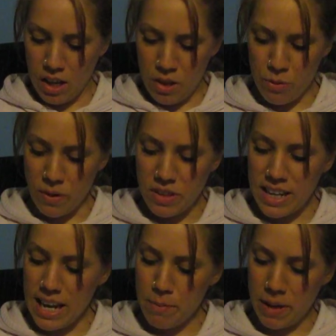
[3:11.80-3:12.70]
Throughout the
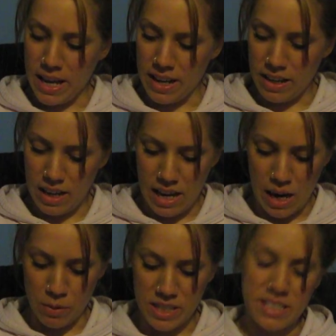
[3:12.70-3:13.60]
campaign,
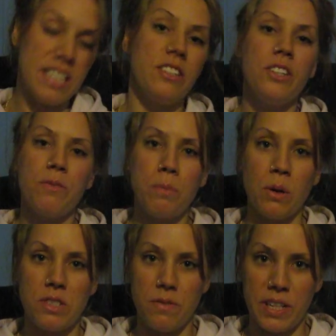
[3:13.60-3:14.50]
I will continue to
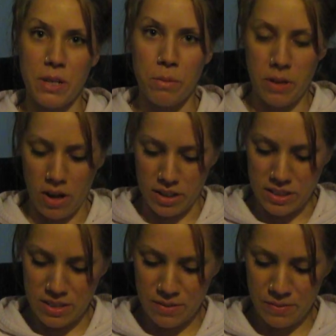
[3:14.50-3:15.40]
post video
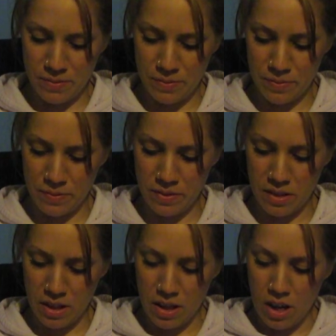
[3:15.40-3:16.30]
blogs
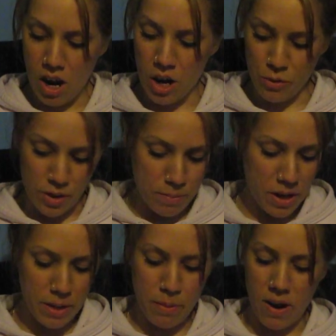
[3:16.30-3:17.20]
on Green
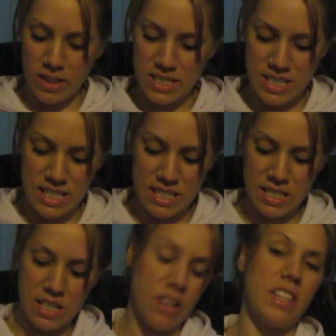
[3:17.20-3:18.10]
Party
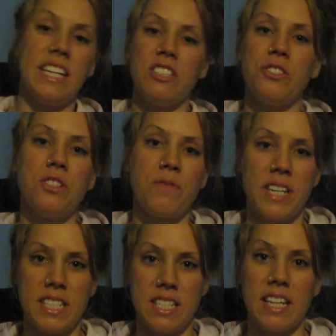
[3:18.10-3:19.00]
policies and on the issues
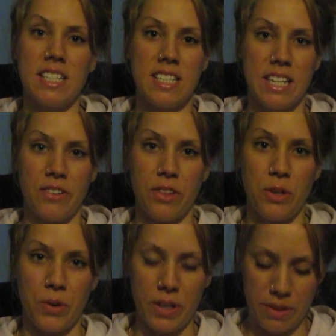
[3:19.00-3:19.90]
facing us here in the
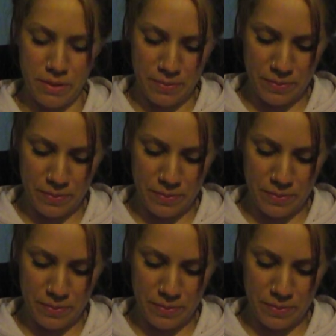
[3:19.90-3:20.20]
North.